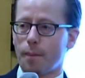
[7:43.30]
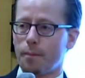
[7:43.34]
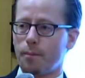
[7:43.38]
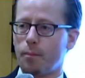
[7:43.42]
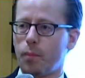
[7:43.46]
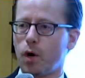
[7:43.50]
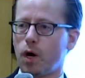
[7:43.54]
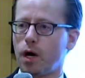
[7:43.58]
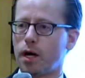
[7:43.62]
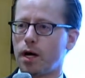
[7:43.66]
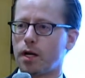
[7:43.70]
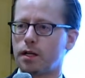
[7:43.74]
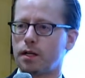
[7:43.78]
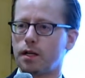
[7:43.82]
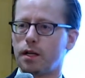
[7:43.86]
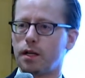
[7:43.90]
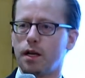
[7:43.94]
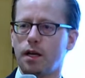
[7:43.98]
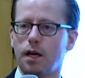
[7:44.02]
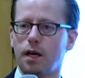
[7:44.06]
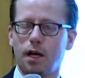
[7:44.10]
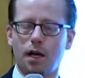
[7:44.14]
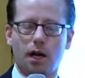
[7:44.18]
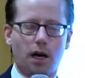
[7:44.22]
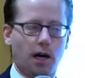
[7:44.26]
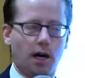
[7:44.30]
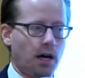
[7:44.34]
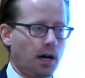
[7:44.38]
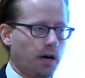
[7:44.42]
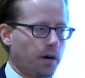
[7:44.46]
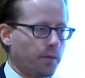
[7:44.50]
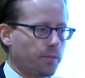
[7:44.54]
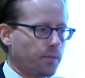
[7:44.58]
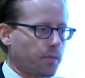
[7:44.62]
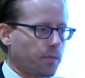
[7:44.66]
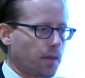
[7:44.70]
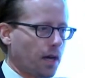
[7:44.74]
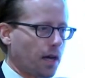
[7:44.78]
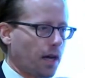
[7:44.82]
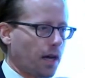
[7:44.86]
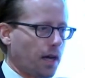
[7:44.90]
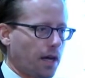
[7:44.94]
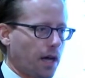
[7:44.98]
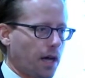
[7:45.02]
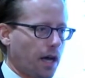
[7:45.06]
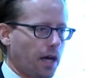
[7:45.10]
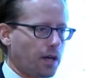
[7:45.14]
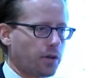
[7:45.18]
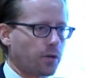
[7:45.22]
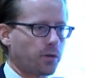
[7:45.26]
But
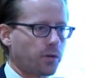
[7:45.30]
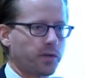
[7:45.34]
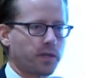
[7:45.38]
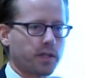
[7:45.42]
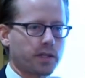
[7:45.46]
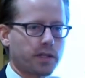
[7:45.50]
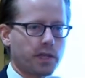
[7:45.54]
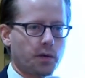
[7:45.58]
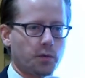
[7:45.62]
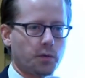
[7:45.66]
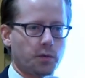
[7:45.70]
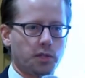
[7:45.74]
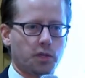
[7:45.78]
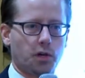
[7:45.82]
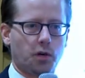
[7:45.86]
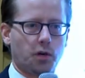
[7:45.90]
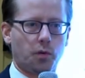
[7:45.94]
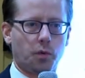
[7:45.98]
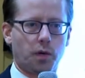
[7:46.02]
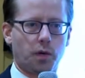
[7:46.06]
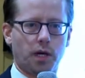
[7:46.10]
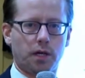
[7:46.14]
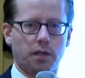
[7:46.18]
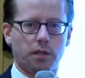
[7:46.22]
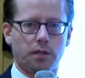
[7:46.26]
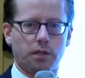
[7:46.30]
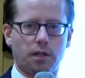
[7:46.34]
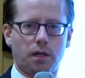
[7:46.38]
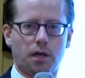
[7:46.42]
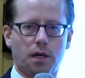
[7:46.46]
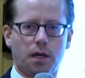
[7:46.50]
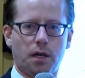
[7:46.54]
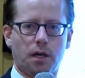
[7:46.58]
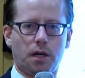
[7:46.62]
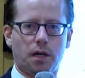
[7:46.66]
I don't think that would go well